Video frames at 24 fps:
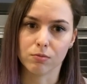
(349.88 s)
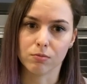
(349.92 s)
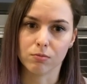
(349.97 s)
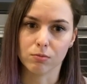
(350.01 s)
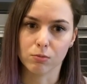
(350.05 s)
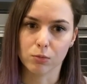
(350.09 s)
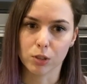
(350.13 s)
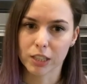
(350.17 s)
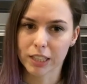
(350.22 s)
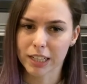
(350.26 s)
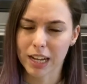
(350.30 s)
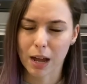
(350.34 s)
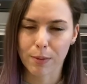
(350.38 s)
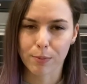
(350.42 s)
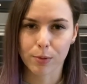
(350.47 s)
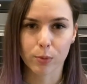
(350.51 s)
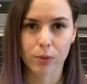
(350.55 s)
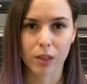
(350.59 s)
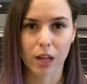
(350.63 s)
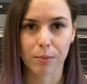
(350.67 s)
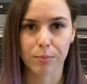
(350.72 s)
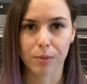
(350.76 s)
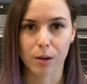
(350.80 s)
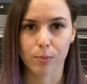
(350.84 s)
Really happy with
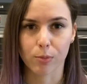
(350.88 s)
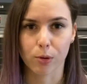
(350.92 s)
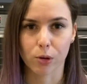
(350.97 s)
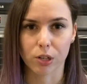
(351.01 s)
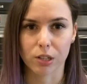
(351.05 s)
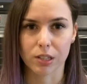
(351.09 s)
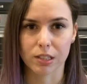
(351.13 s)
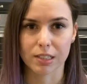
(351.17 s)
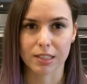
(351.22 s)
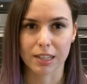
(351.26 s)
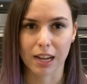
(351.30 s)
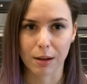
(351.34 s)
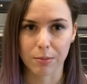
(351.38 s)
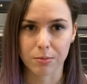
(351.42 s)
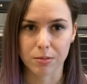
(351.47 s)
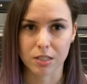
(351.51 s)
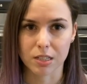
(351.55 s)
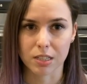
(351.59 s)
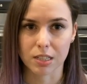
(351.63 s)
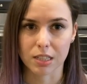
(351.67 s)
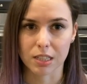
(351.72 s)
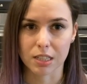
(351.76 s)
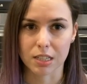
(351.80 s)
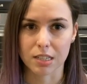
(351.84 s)
how my body
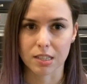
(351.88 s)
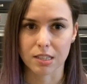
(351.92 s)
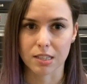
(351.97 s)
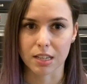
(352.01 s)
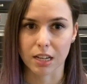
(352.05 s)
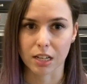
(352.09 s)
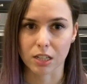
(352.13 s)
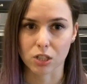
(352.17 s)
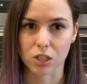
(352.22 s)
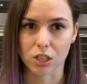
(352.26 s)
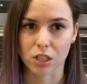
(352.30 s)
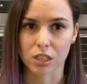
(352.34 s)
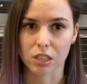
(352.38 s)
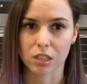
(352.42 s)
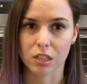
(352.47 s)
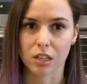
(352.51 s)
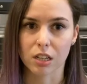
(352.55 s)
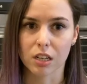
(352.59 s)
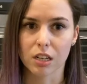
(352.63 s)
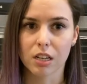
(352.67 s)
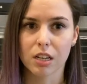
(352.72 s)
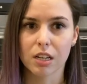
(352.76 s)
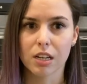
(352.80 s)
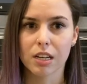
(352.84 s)
adapted in this session,
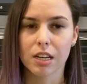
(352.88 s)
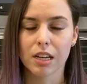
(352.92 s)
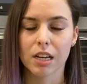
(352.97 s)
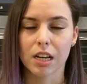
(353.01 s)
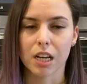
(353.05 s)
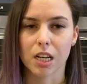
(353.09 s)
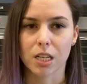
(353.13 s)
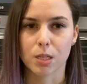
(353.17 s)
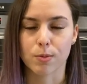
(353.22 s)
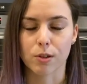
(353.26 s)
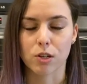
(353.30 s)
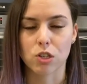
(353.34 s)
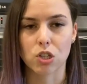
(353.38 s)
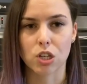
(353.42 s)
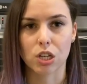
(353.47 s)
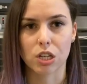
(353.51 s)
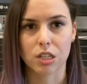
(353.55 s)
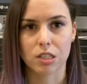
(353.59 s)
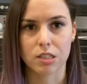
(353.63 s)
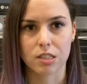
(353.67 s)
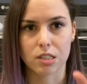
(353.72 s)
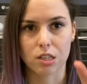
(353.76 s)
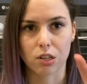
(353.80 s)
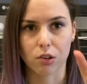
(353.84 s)
especially
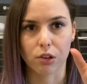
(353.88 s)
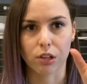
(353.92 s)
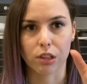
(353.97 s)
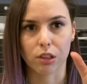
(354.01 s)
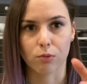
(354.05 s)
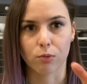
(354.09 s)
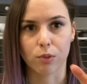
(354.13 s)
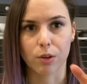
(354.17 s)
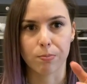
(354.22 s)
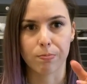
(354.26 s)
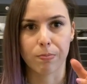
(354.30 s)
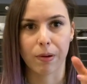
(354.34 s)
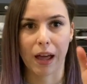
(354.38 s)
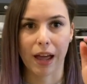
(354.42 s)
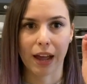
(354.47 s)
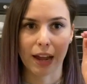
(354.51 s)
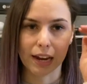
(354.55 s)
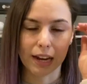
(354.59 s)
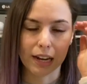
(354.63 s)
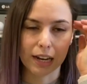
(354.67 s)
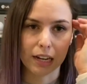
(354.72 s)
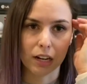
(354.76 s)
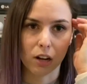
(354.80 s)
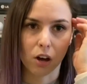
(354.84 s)
considering the rib
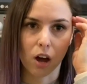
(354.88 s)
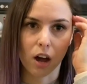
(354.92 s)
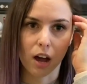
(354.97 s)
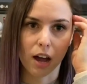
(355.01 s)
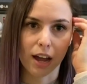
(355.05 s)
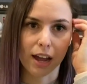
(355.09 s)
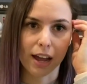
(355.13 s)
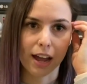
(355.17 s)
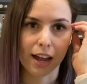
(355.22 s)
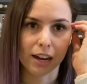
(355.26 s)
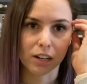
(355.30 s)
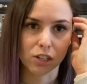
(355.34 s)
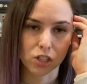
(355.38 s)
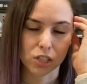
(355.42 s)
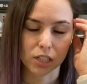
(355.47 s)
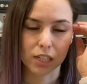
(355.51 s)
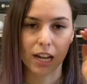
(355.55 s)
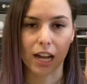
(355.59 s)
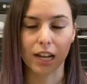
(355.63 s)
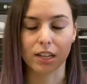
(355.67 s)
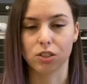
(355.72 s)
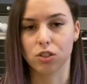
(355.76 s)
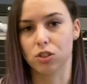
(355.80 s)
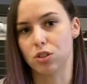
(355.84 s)
pain. I actually
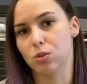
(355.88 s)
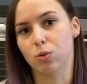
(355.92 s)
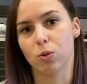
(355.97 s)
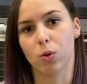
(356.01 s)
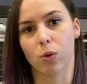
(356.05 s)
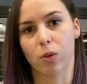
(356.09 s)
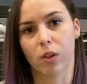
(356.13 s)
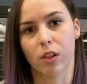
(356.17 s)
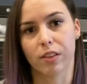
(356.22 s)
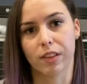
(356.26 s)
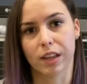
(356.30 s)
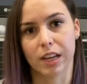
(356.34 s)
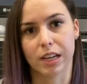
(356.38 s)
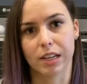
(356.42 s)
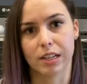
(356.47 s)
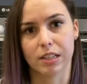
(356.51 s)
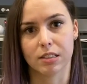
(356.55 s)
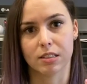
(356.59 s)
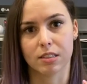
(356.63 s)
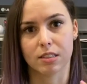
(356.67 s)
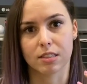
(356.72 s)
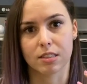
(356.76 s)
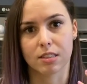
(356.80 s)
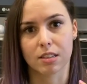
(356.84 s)
had to do all of
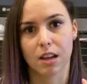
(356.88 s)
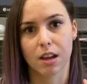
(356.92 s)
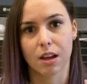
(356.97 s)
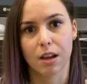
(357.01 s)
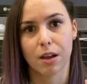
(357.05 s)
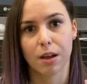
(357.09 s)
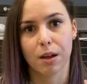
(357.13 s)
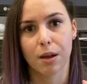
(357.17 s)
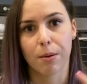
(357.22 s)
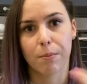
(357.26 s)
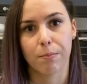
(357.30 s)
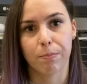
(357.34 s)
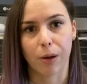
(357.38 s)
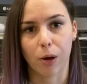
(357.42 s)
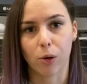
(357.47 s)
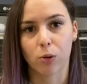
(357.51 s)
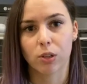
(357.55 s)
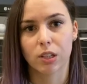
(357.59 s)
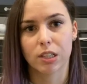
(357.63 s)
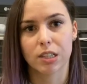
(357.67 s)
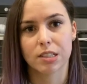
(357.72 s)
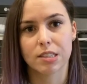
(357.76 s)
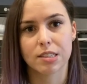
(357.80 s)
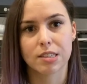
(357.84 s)
these
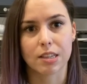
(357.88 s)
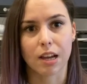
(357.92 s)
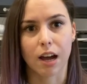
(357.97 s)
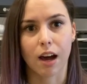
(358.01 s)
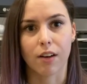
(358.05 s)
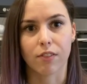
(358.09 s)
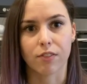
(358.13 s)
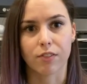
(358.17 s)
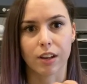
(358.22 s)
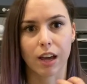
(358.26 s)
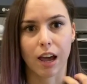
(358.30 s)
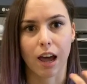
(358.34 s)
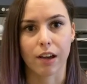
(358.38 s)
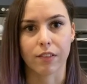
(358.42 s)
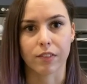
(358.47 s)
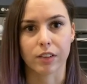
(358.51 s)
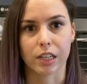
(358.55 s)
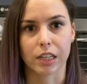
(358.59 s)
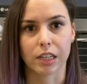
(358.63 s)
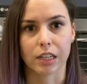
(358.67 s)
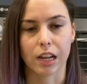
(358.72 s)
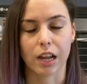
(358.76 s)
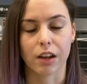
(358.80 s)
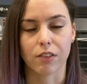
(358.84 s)
beltless after
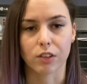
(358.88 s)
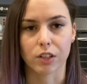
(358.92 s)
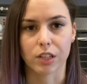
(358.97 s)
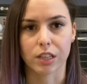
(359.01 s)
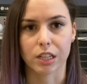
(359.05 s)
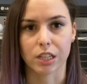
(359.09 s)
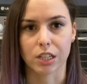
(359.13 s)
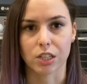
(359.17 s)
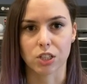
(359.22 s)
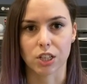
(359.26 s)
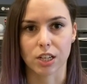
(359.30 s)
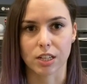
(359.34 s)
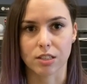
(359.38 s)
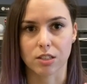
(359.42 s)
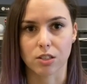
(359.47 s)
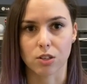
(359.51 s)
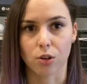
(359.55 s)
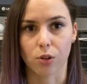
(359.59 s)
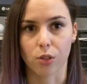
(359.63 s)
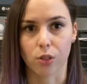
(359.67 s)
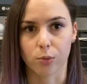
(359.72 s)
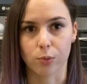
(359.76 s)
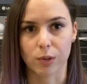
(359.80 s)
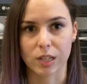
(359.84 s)
having everything adjusted
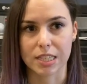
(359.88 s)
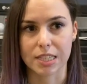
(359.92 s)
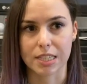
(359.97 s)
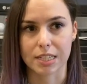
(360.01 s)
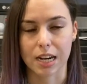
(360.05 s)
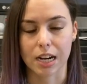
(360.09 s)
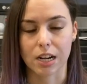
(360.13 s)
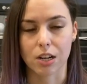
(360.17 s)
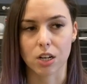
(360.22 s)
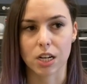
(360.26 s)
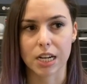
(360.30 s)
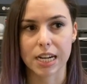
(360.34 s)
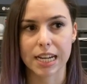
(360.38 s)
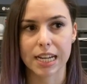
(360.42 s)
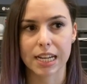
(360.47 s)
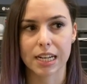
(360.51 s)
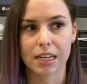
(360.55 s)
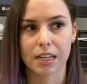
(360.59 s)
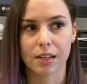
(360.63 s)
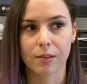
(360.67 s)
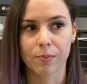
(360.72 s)
on the Wednesday night.